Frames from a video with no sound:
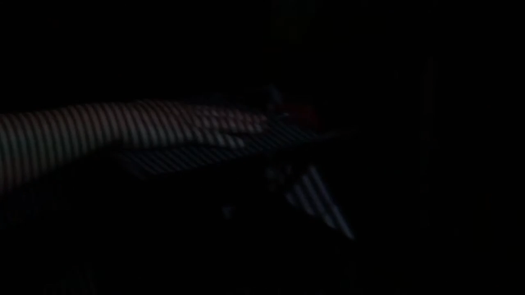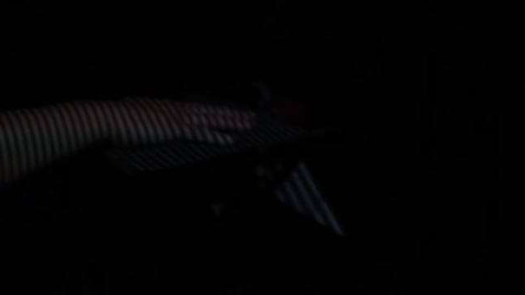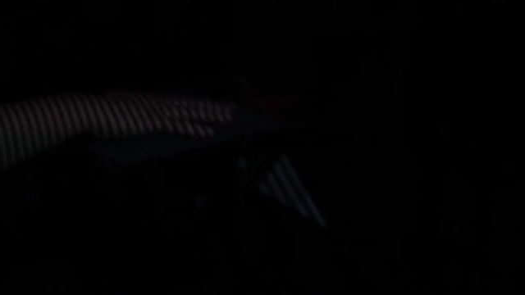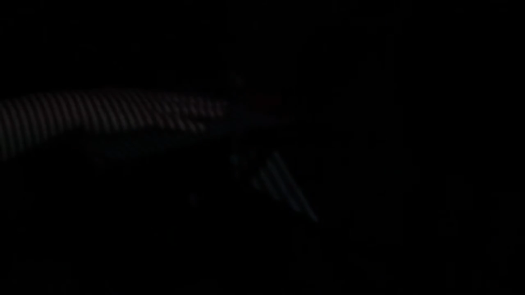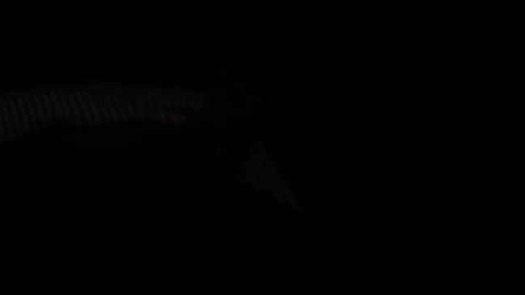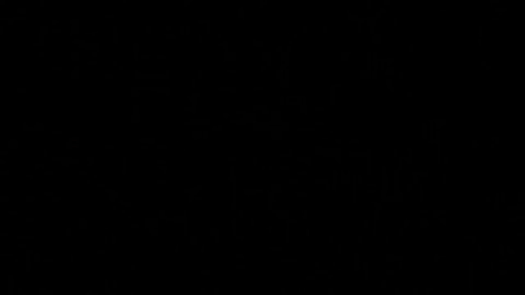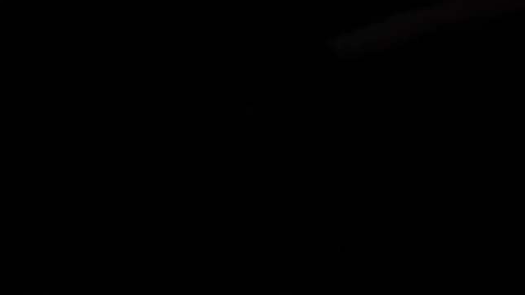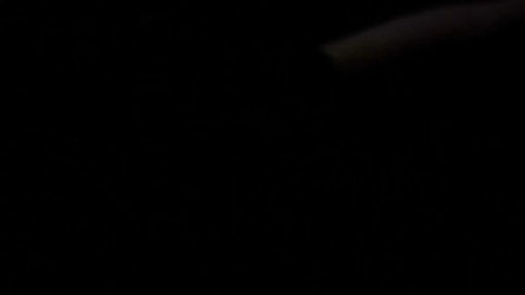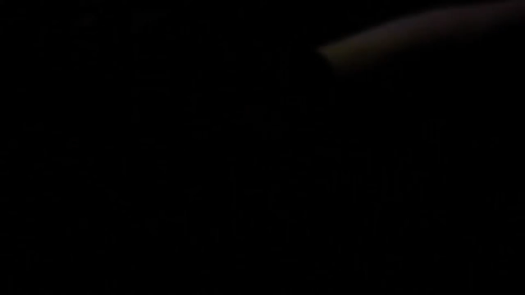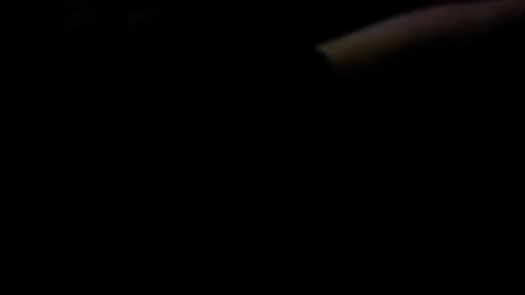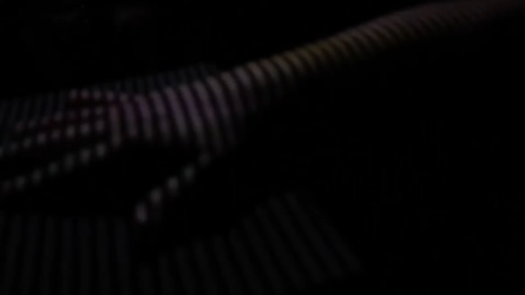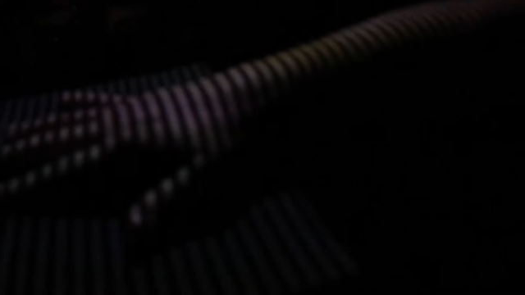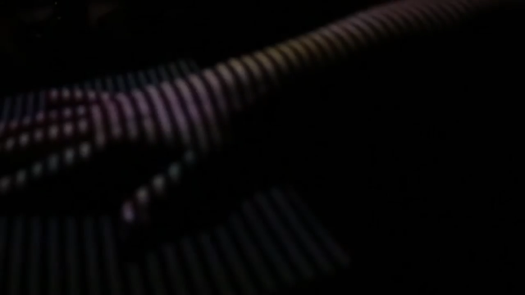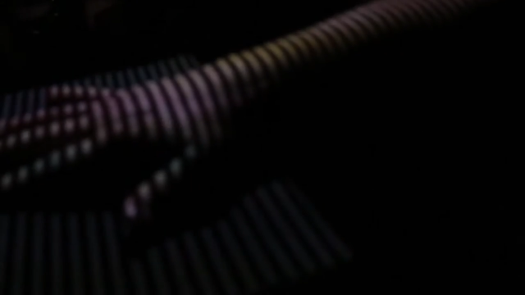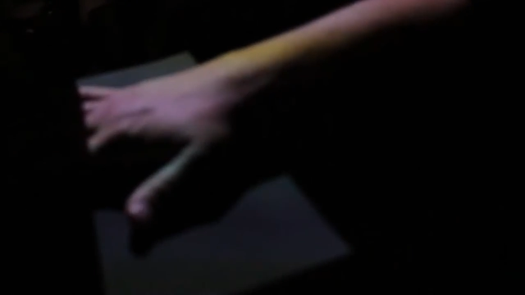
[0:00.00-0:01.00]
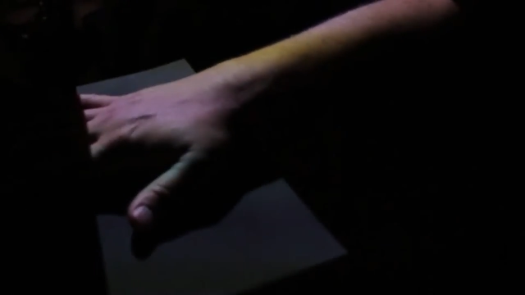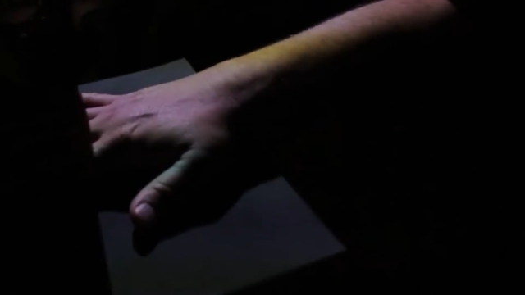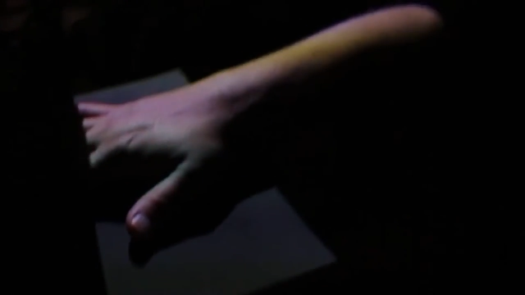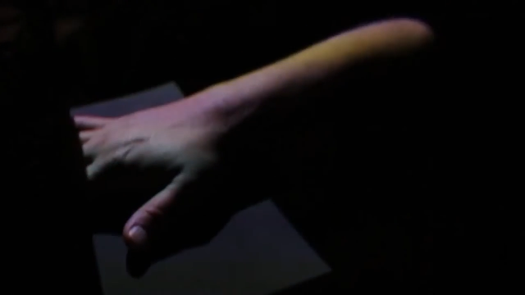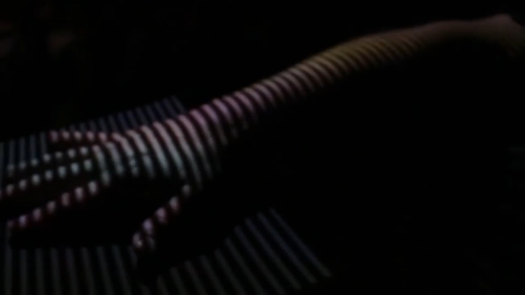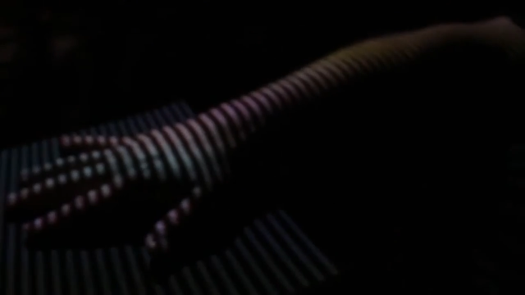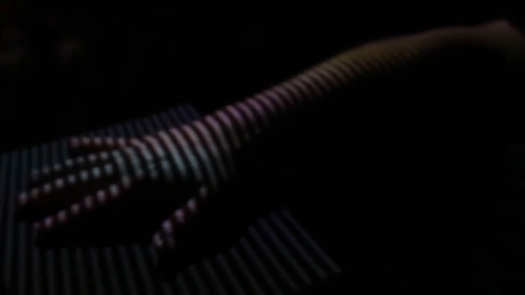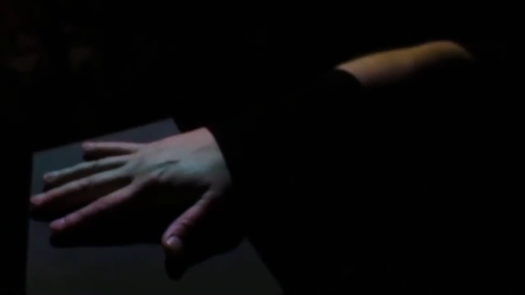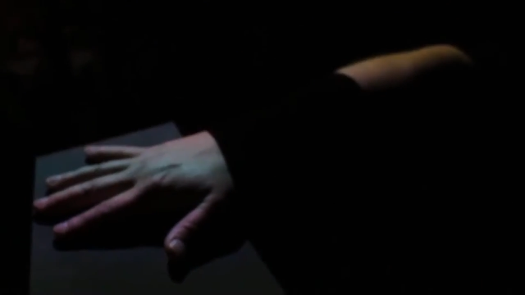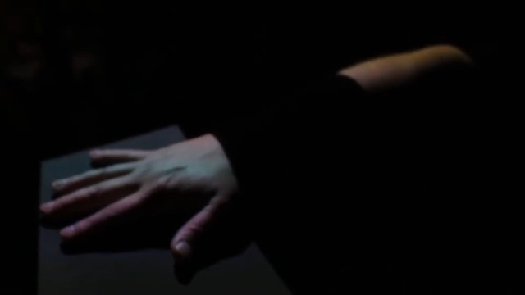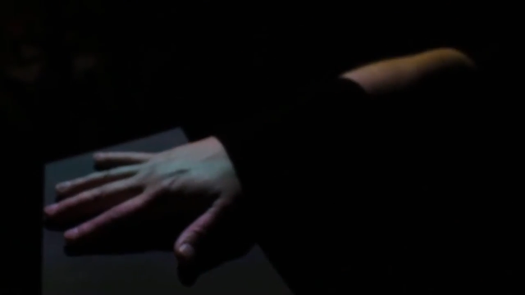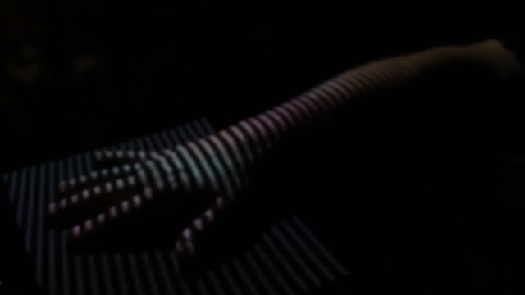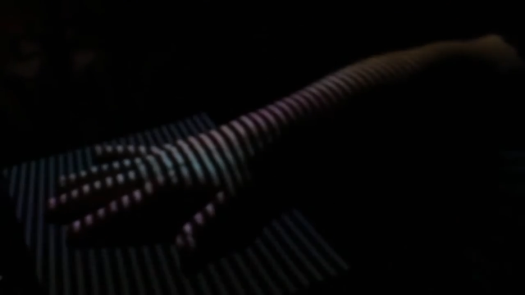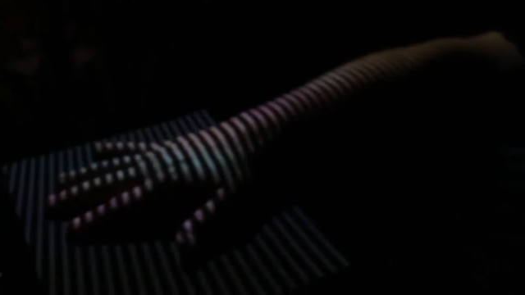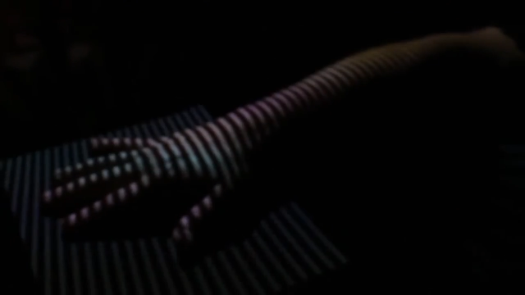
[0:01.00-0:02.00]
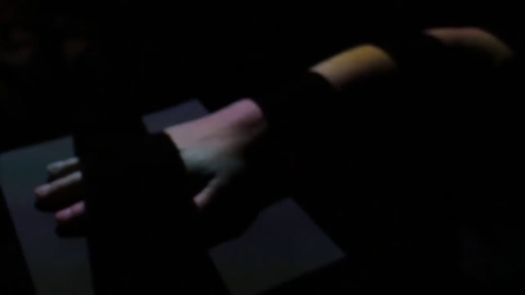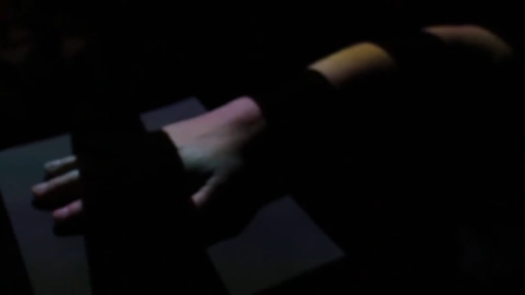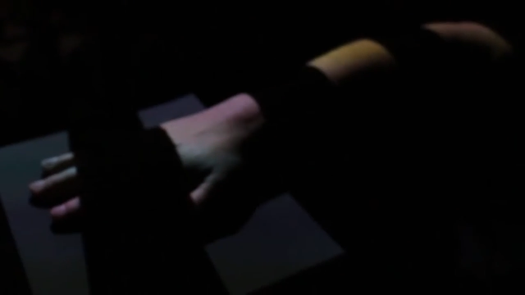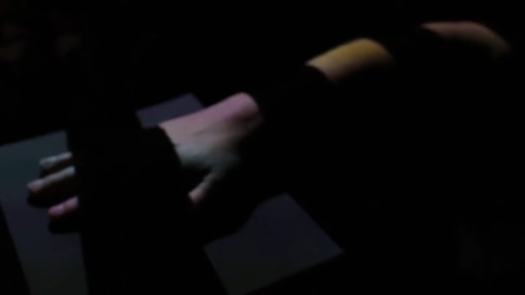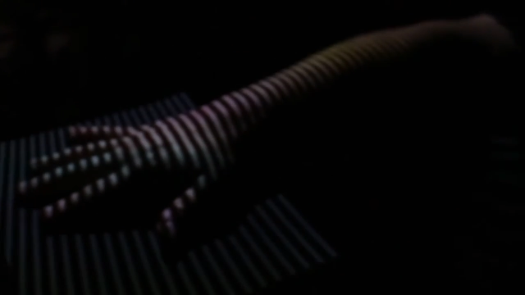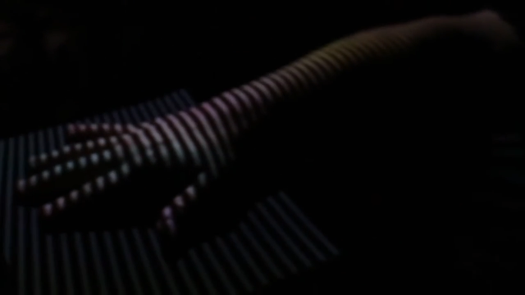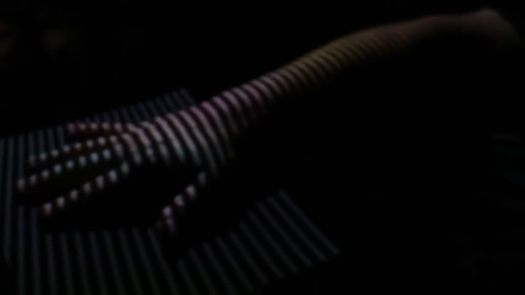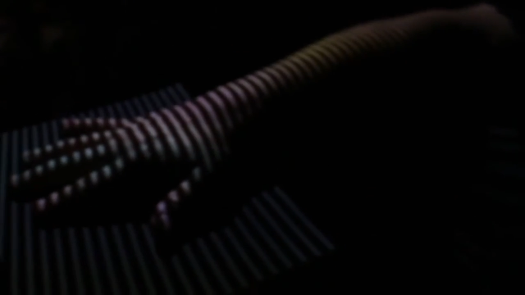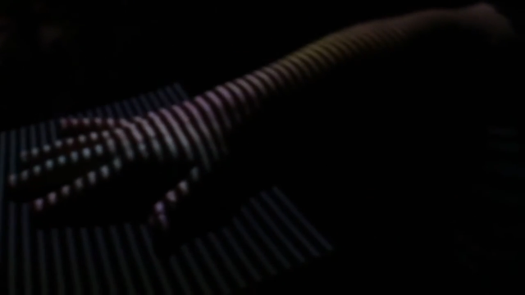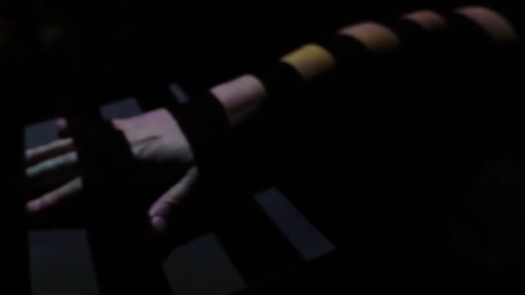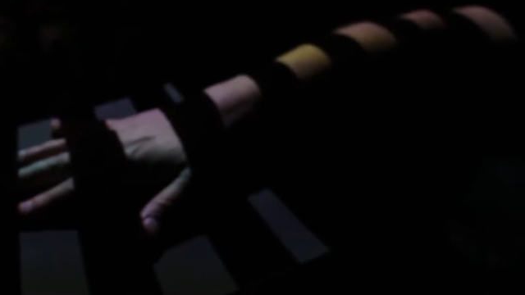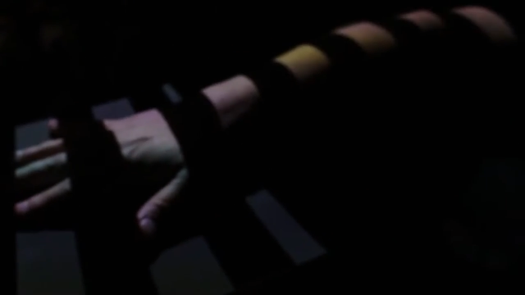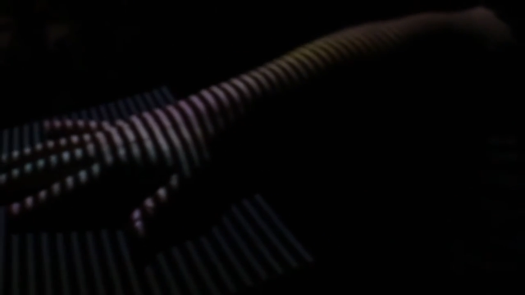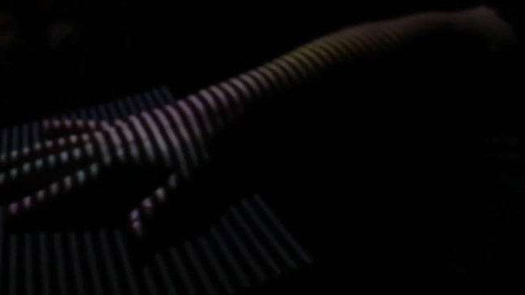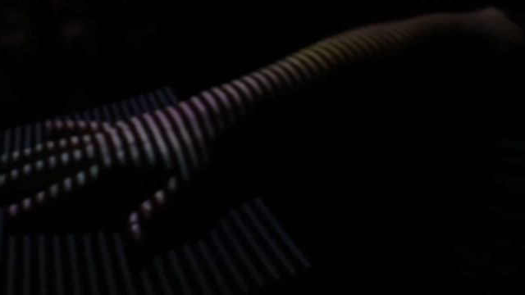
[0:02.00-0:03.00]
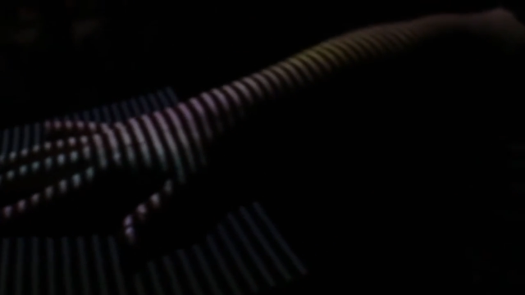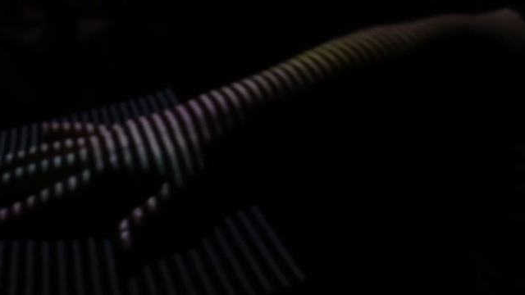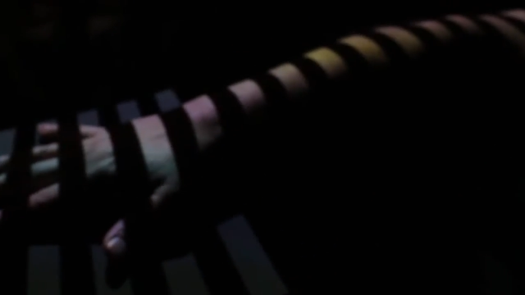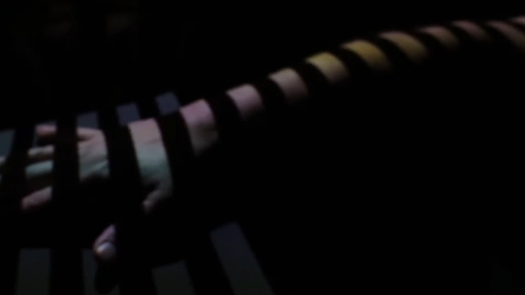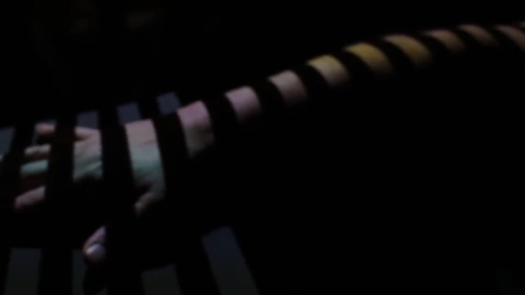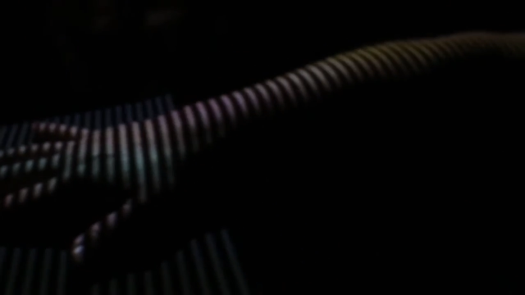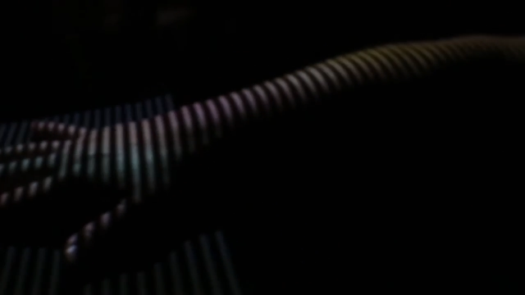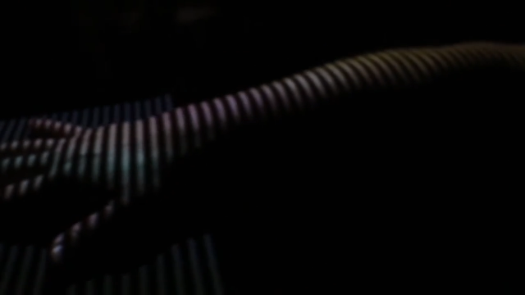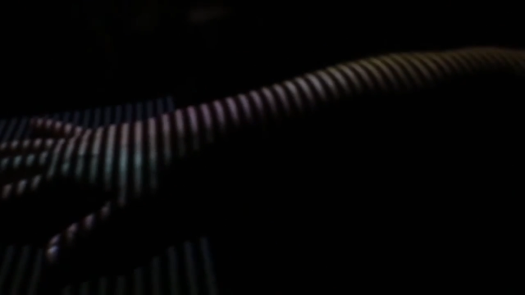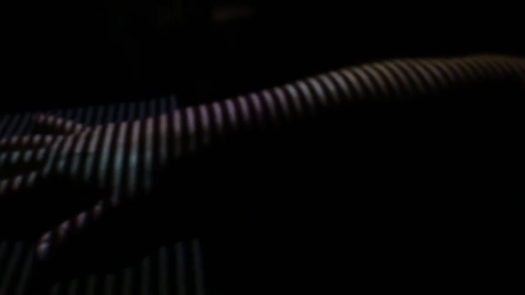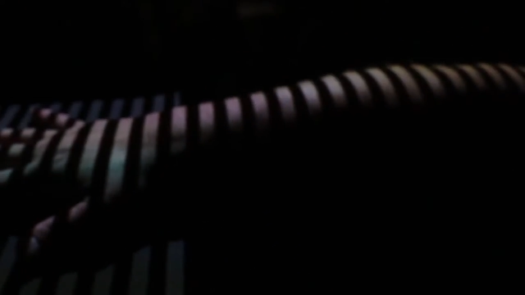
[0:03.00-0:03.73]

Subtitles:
(no speaker visible)